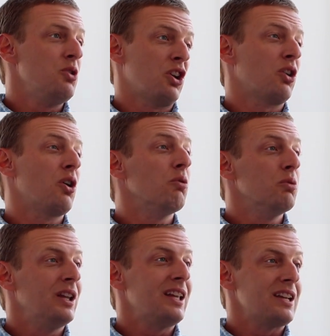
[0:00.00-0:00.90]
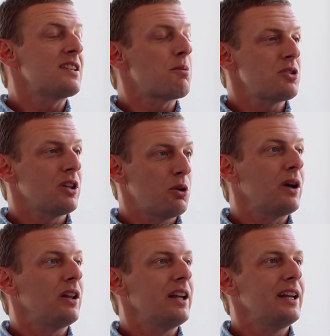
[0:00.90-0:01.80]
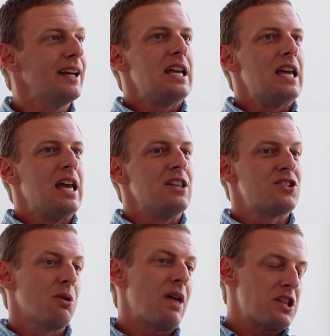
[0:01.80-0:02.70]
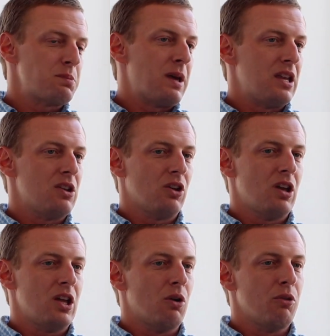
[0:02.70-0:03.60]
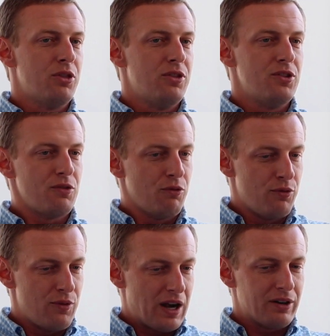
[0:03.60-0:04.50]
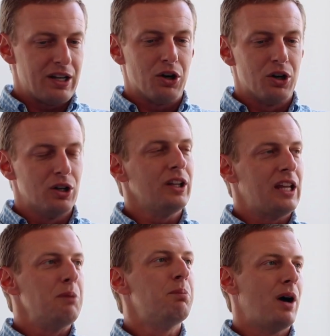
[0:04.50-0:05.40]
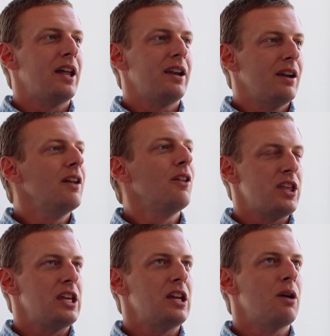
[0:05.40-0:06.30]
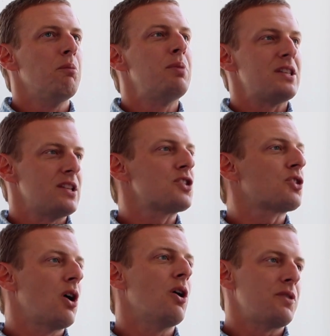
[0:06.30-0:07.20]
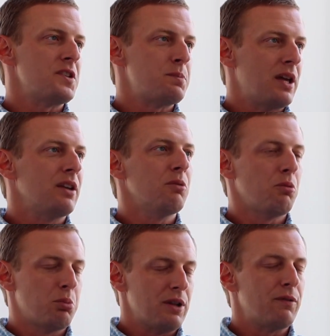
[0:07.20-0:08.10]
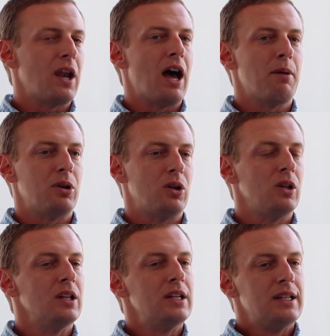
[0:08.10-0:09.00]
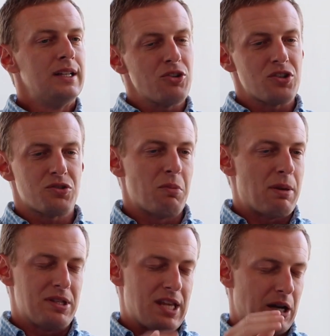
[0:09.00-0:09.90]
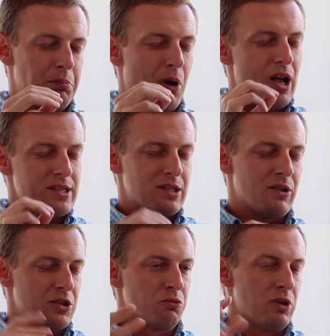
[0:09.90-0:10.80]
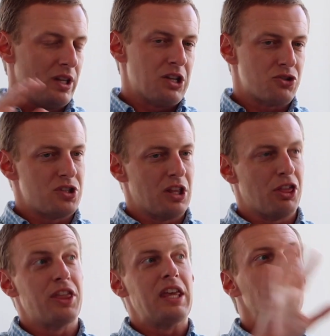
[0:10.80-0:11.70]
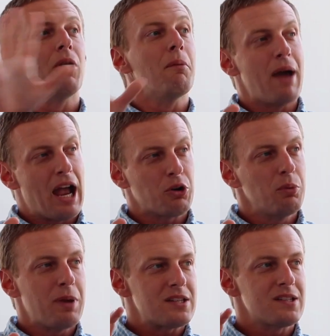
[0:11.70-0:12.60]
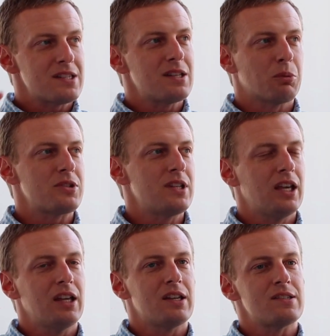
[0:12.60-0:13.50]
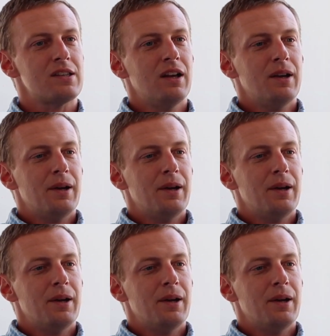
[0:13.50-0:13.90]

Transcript: you can grow really exceptionally quickly. And so that's been, very early, but the business growth has been pretty phenomenal. And I'll just maybe take a pause there. There's a really interesting theme on a macro basis that we're seeing is